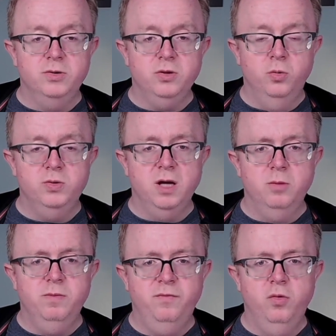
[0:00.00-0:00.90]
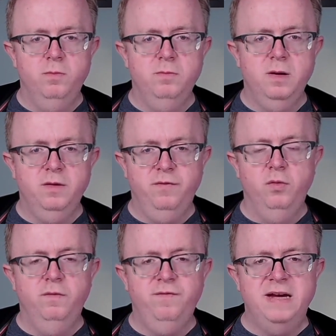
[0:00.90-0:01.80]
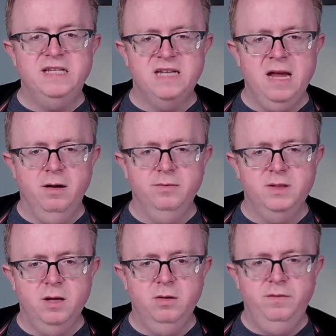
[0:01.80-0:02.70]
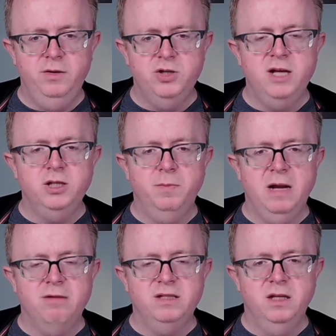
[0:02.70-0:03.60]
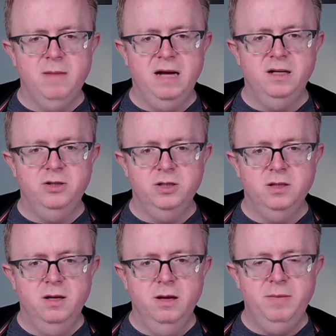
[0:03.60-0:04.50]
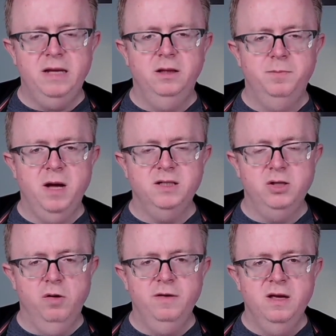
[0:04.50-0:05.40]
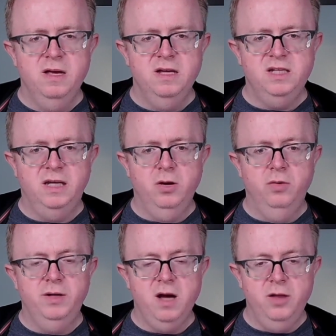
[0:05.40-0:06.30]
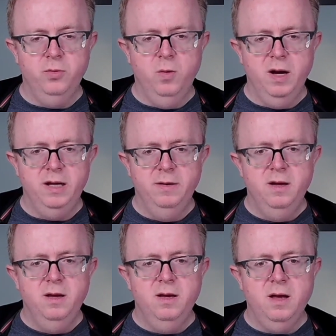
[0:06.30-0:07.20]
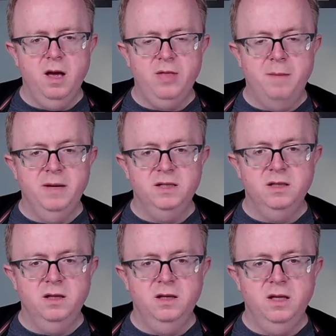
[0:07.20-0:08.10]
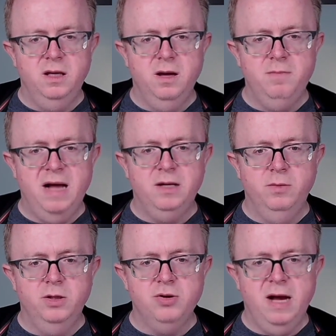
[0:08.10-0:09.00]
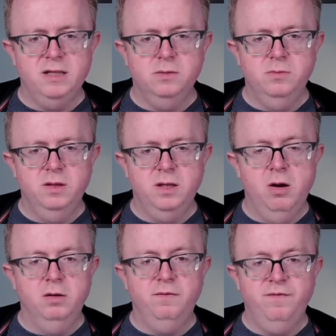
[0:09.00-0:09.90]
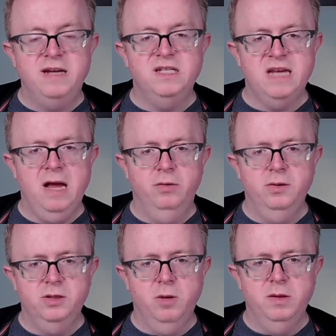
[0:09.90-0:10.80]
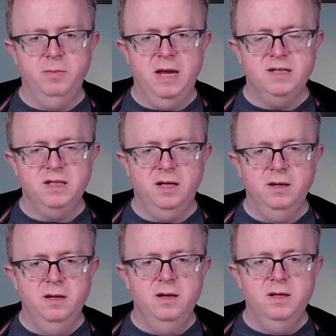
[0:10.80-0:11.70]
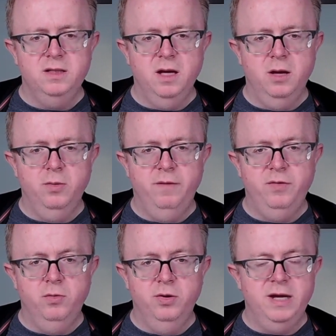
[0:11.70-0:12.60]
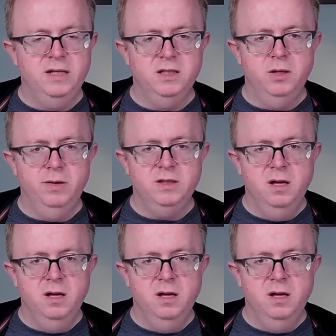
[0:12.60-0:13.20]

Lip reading: also perform the fall face down. So if you change the polarity of the magnet, just peel the putty off and stick it on the other way, that means that the magnet will attract with the card face down on top of the plastic. So if you're looking to do it,